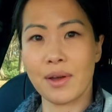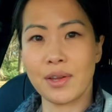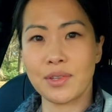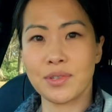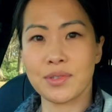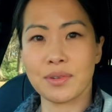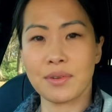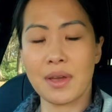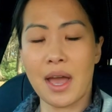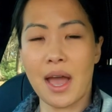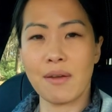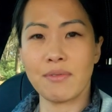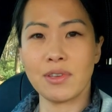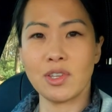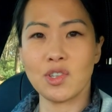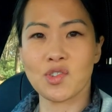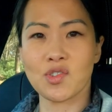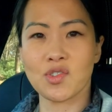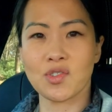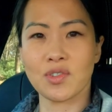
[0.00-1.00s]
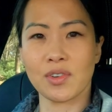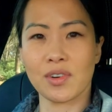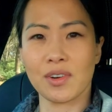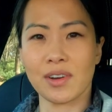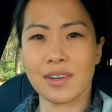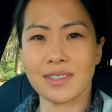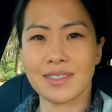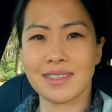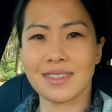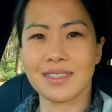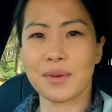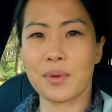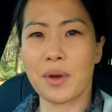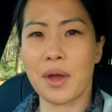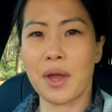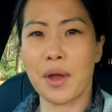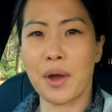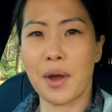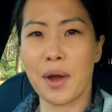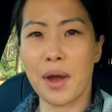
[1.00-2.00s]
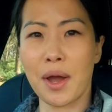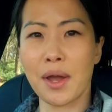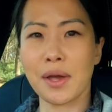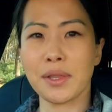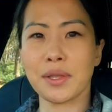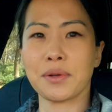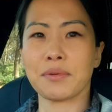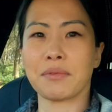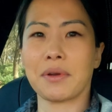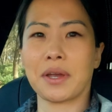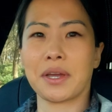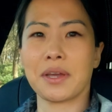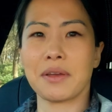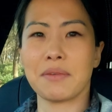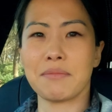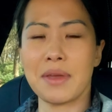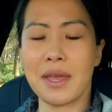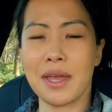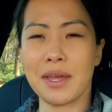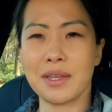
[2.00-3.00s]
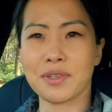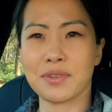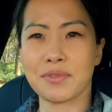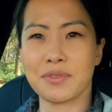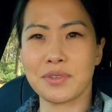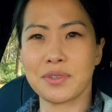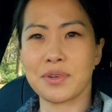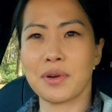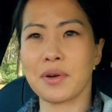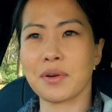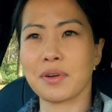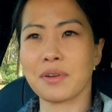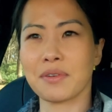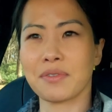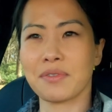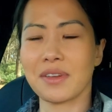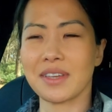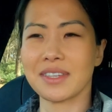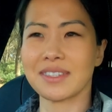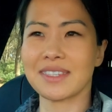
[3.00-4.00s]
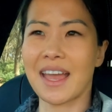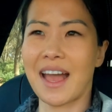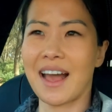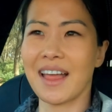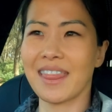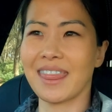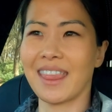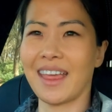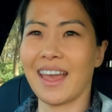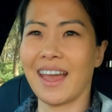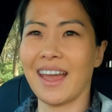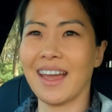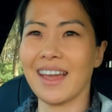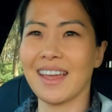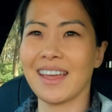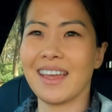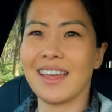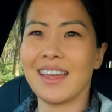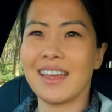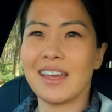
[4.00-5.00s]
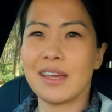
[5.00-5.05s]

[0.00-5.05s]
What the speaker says: I do have insurance, so I highly recommend photographers out there,